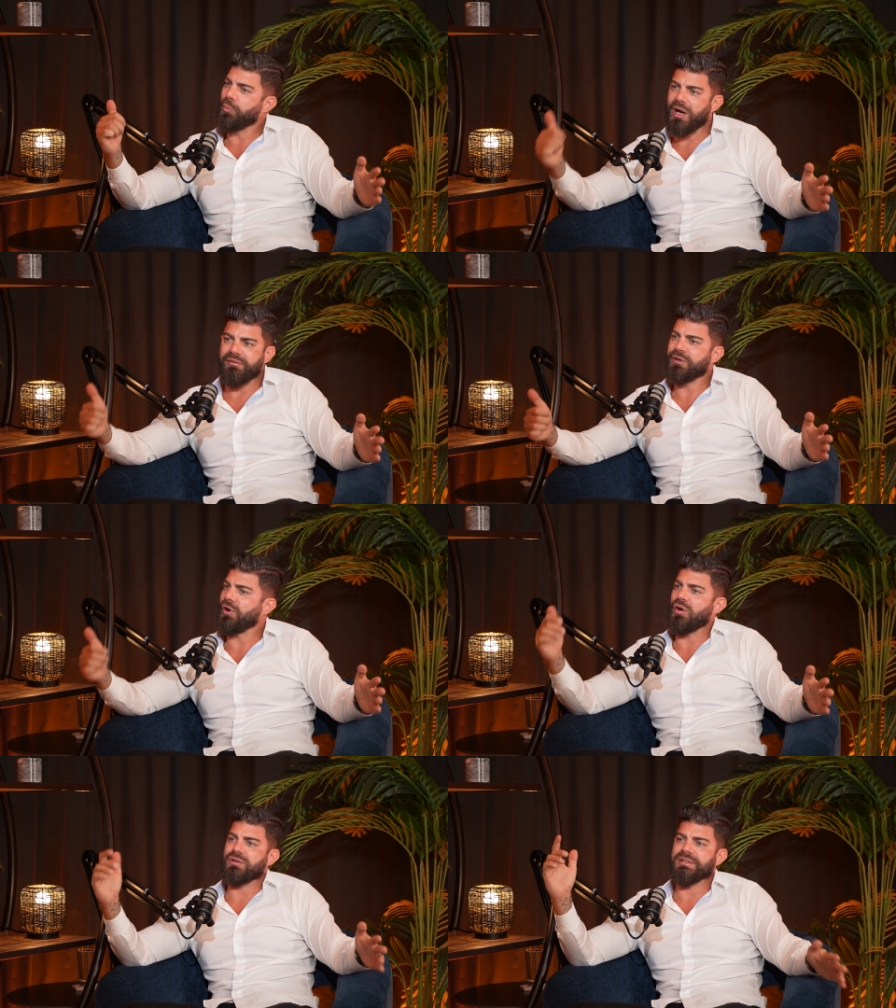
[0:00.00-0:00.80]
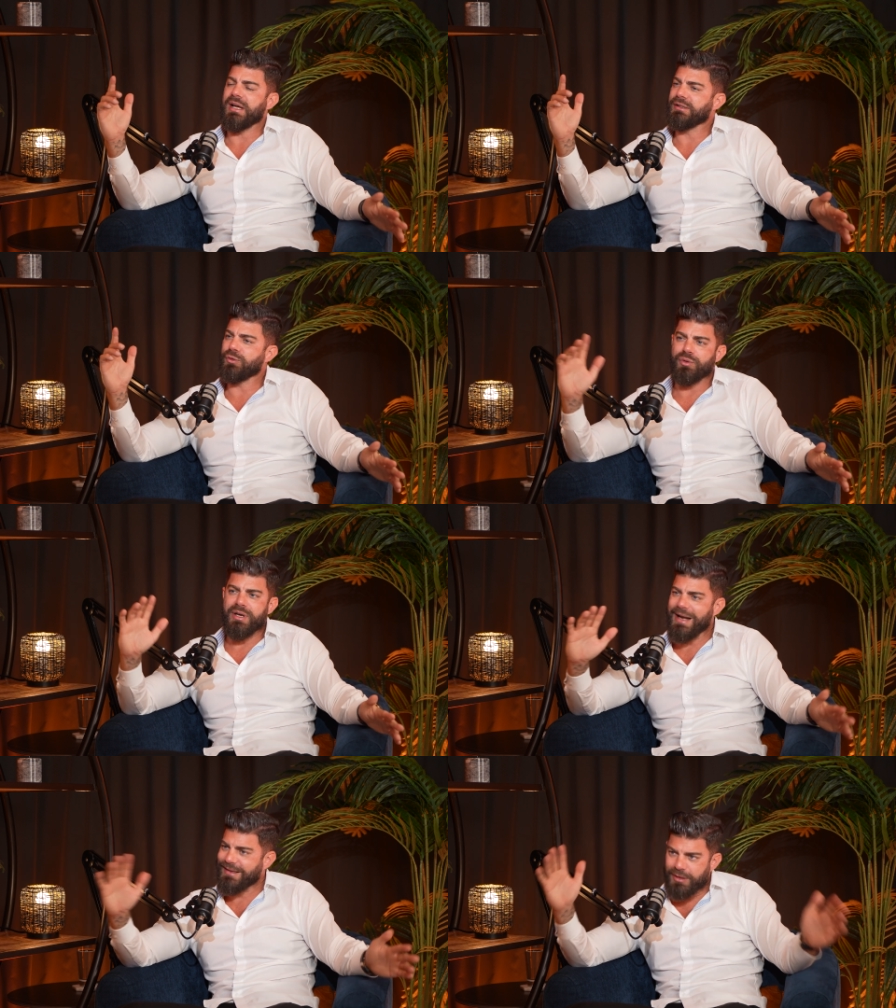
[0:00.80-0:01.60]
private calls. I do
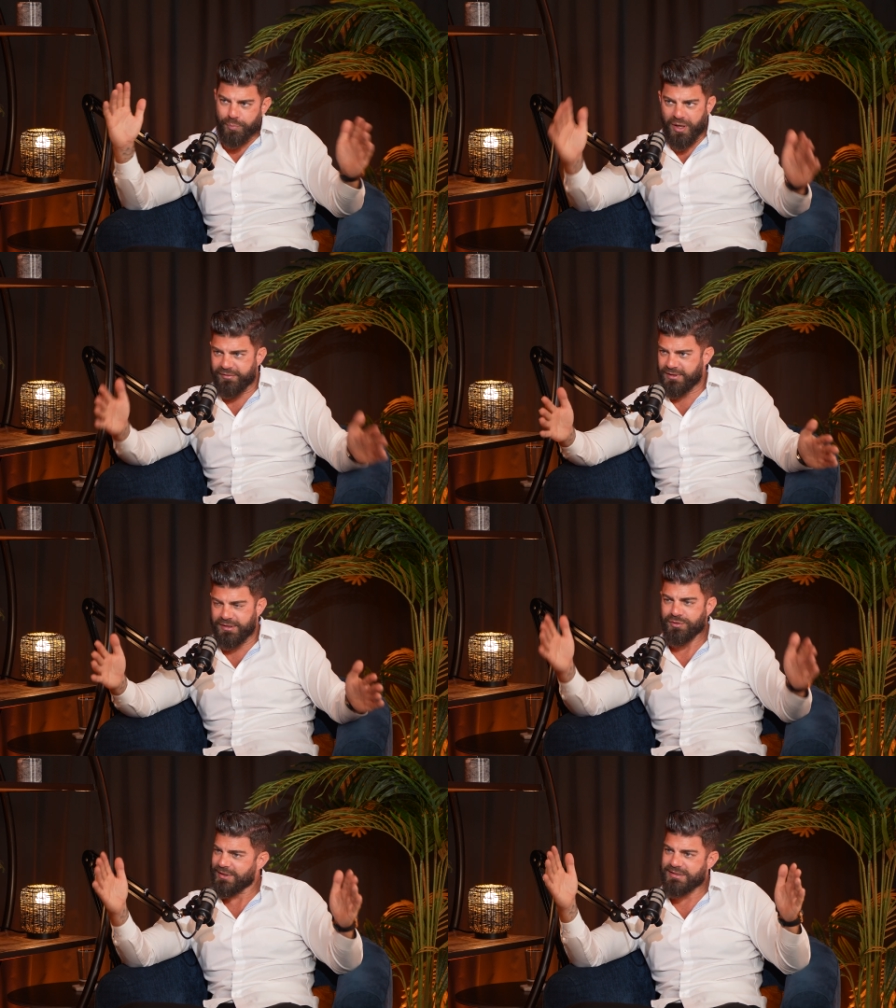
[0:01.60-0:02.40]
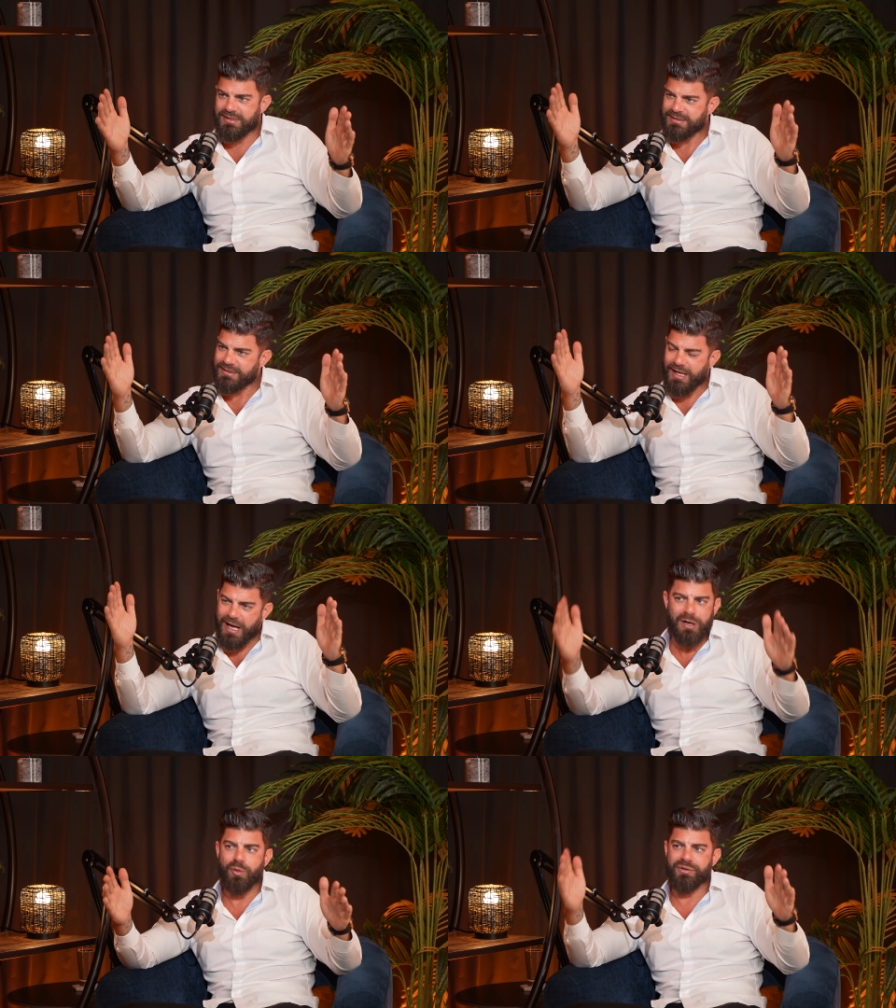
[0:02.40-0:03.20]
nothing privately. So this is the
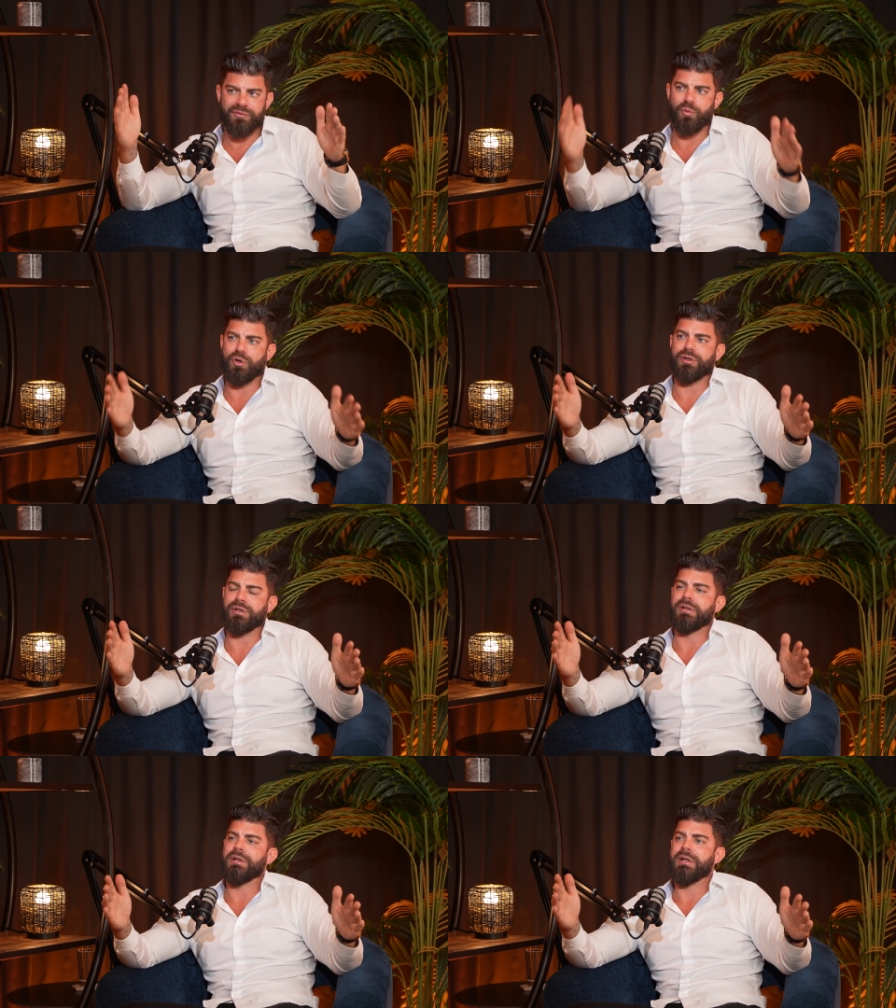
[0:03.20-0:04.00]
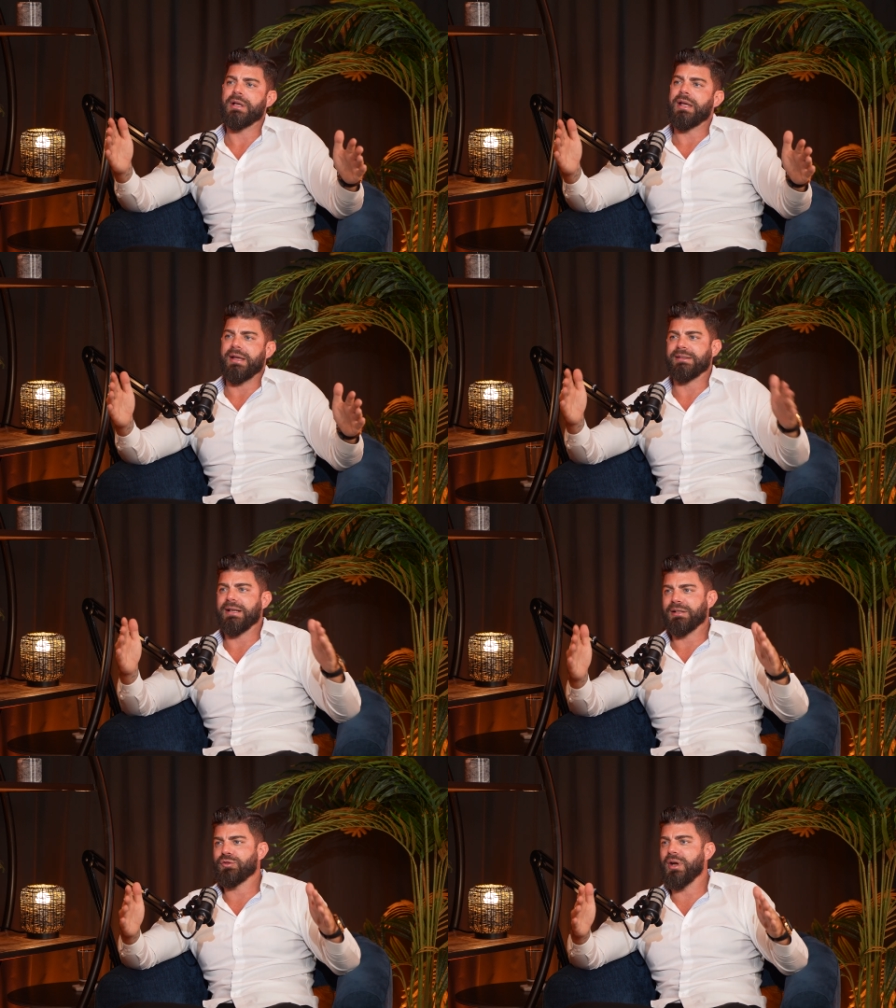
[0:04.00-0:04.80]
hours for work. And
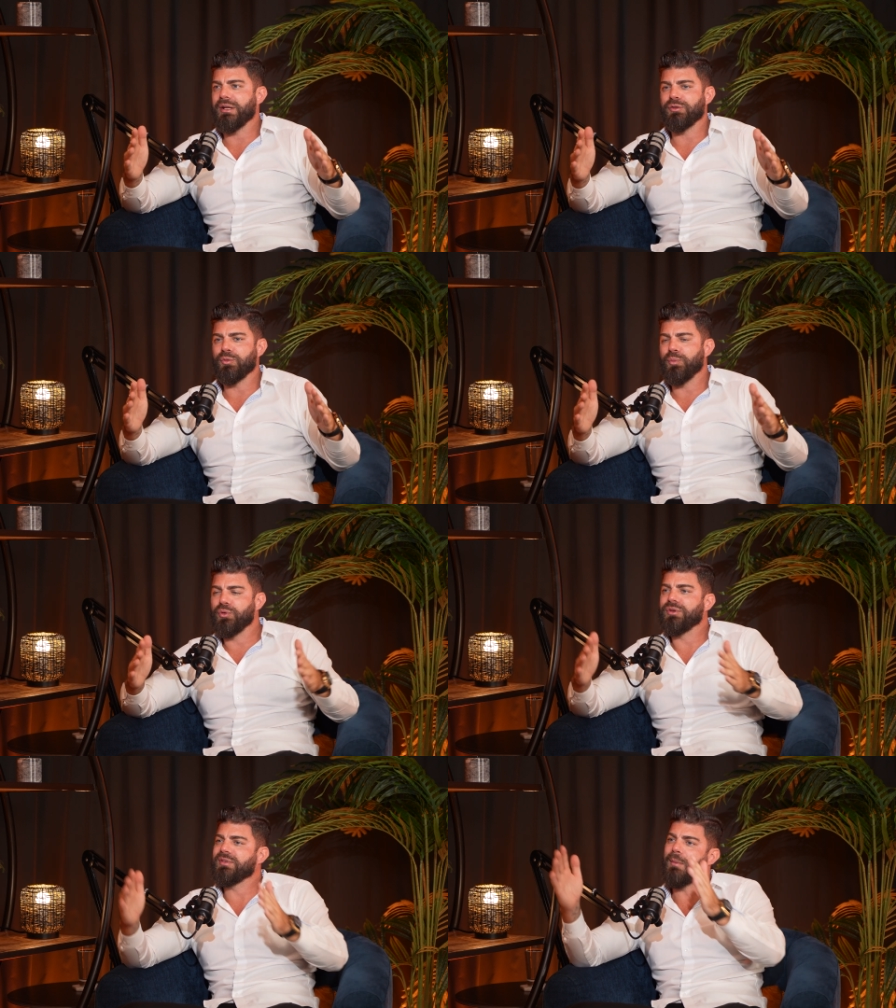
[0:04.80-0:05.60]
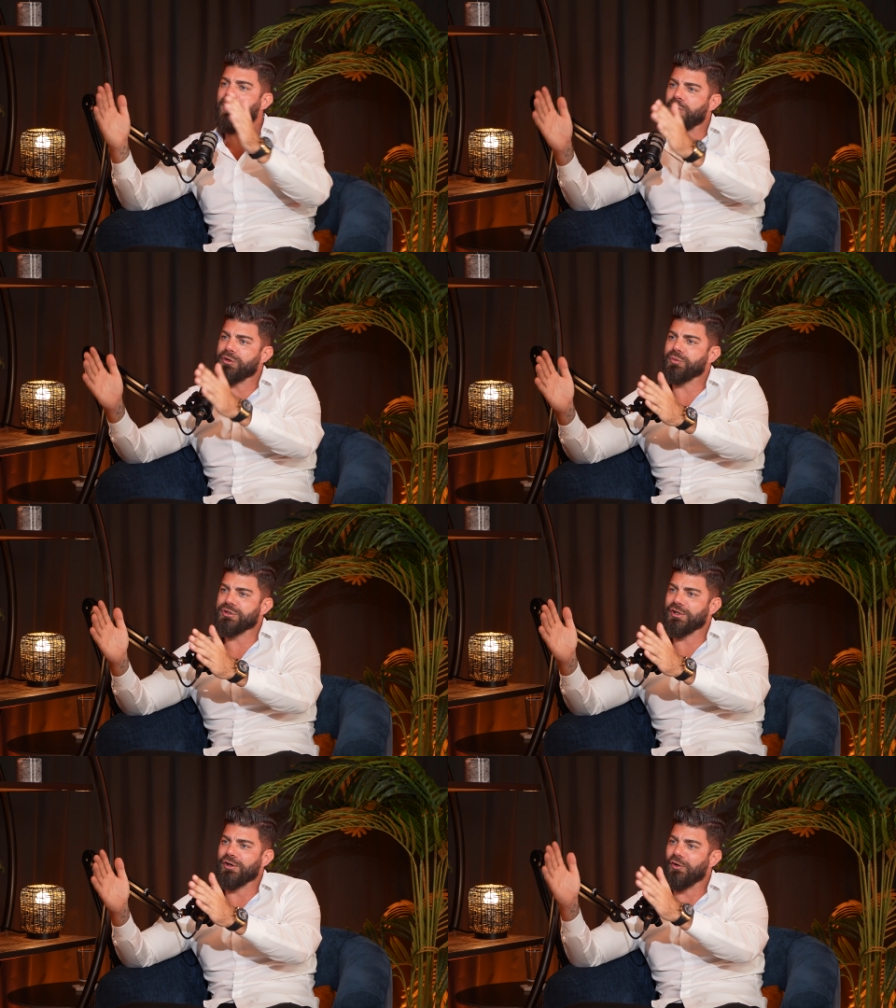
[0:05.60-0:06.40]
then I try to put some hours
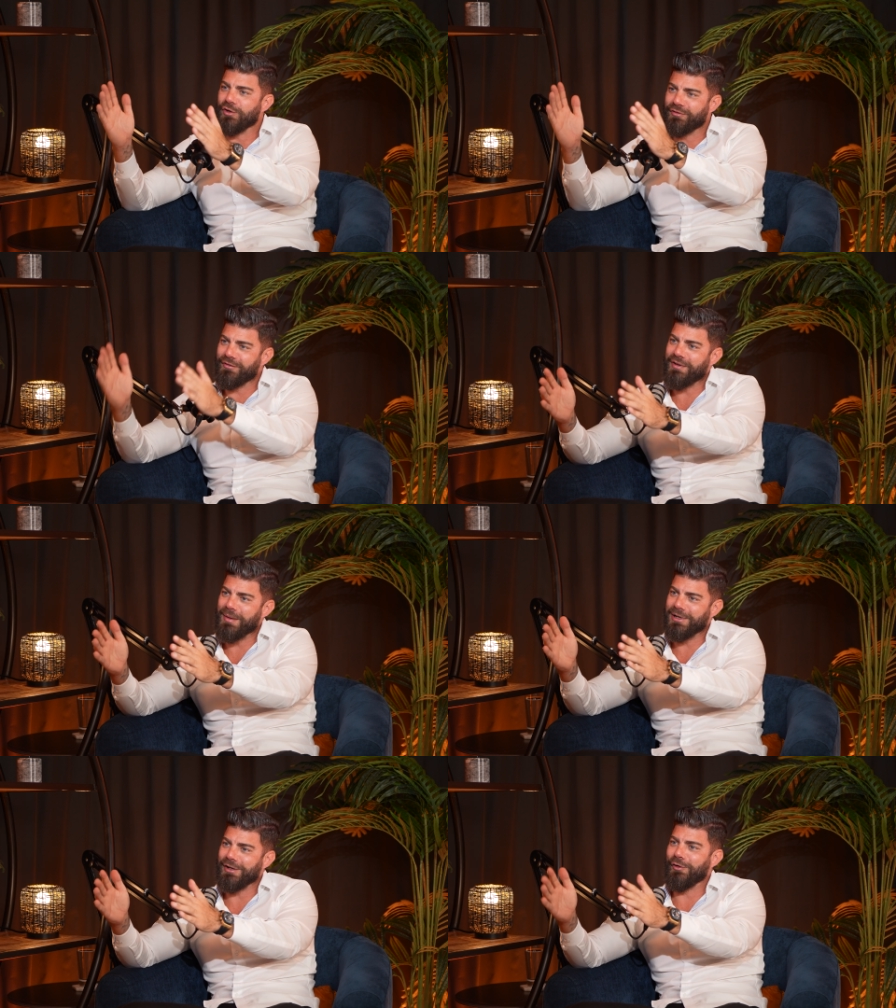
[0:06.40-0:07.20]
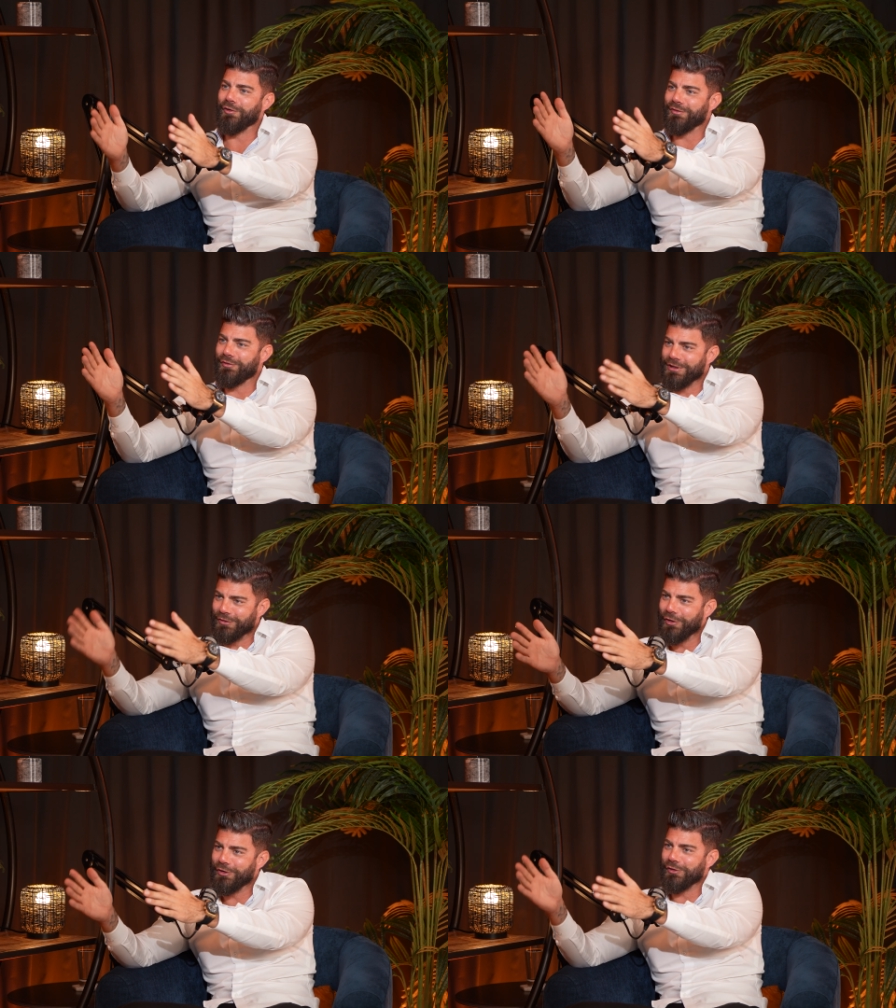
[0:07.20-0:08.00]
which are only for family, or only for the
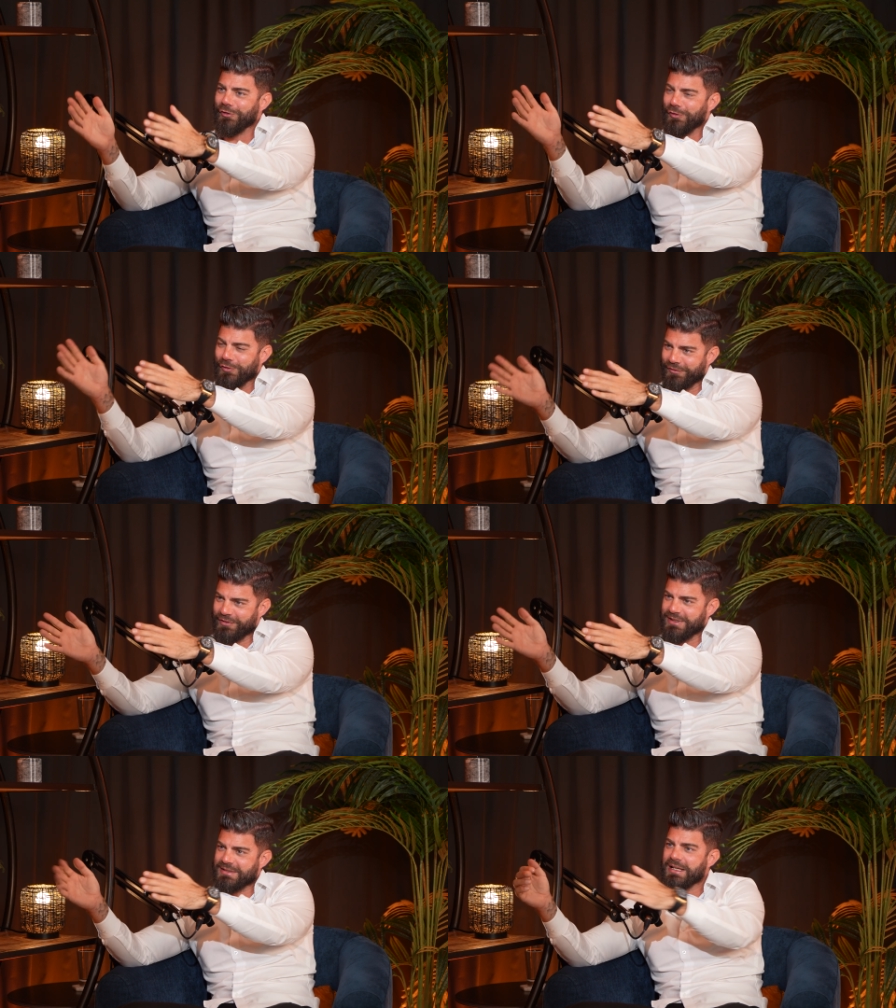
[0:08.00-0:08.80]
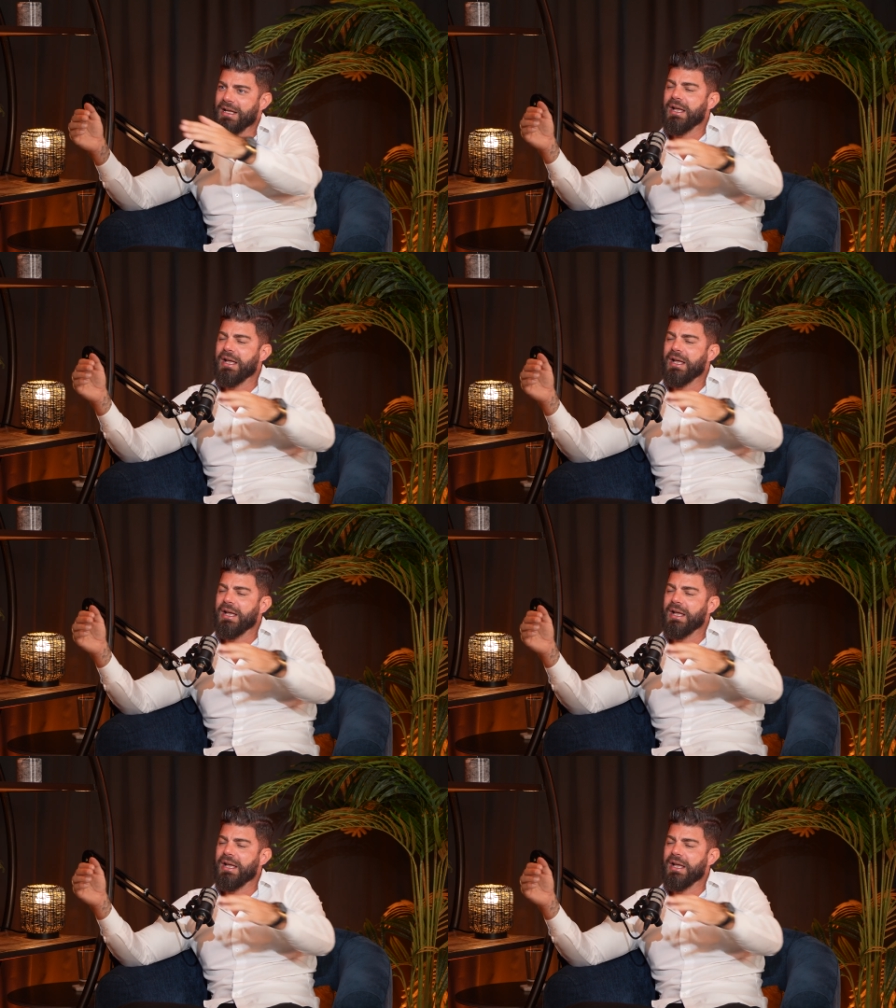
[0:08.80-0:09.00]
daughter, or only for this.